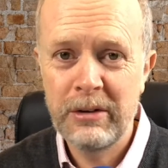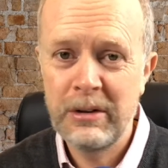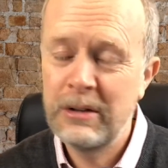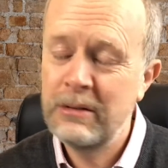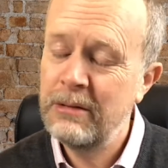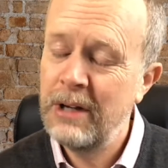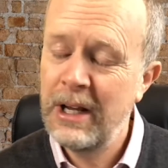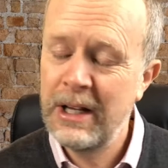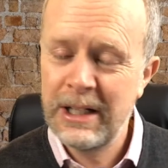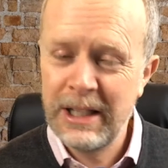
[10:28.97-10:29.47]
And
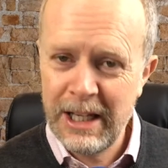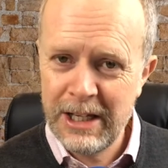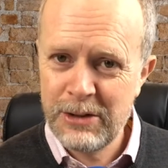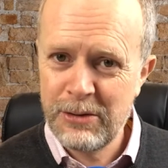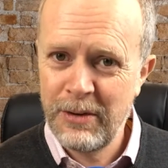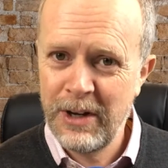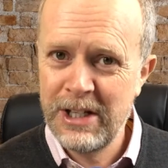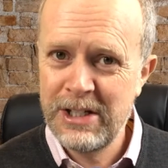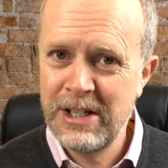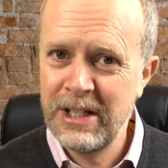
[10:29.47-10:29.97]
let's
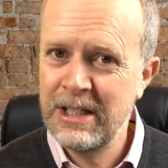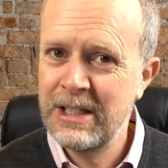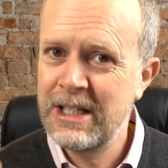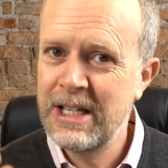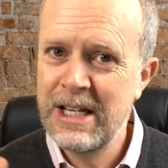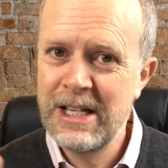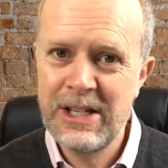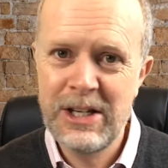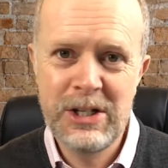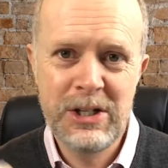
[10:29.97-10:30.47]
face it,
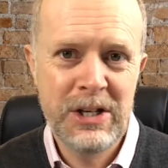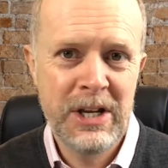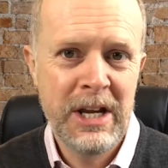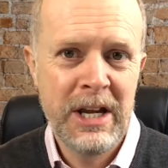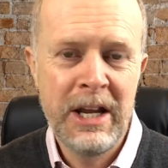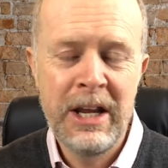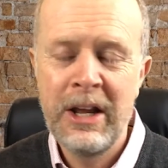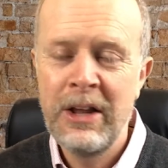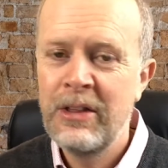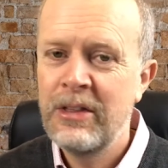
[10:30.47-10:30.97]

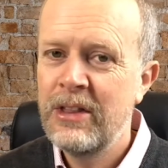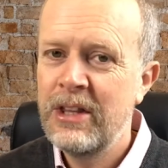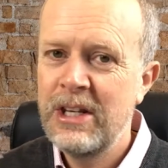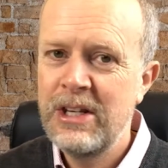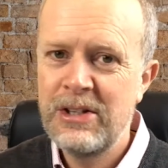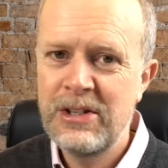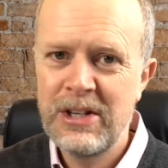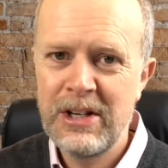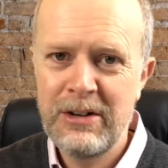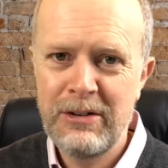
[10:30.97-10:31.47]

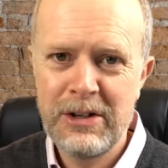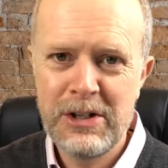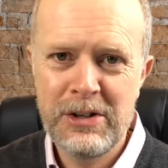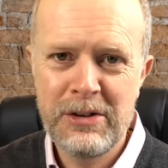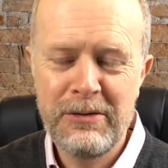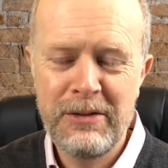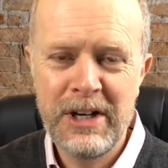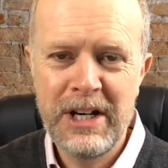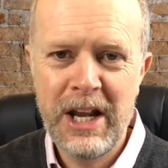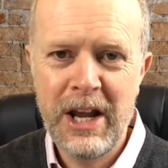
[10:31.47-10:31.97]
these series of
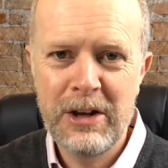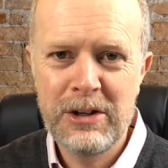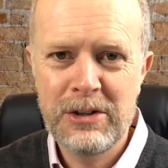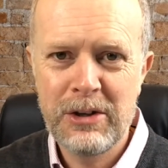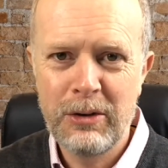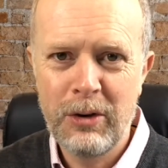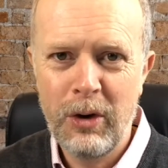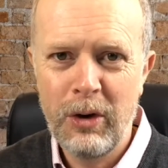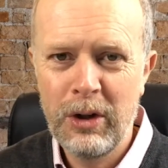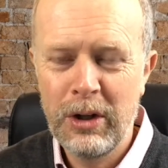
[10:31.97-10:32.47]
videos
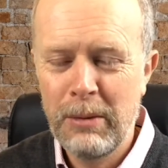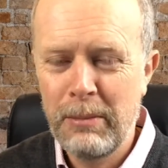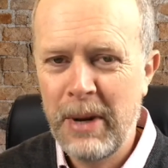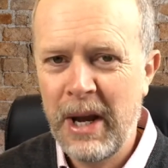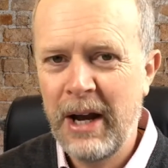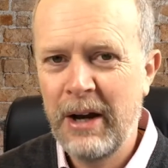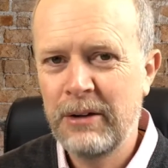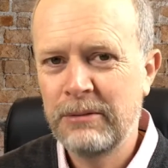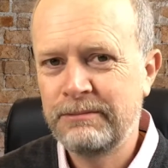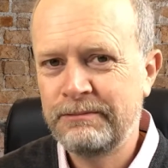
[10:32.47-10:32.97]
are all
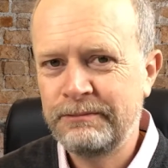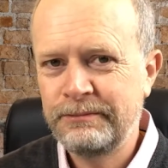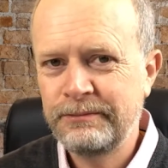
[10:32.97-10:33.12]
about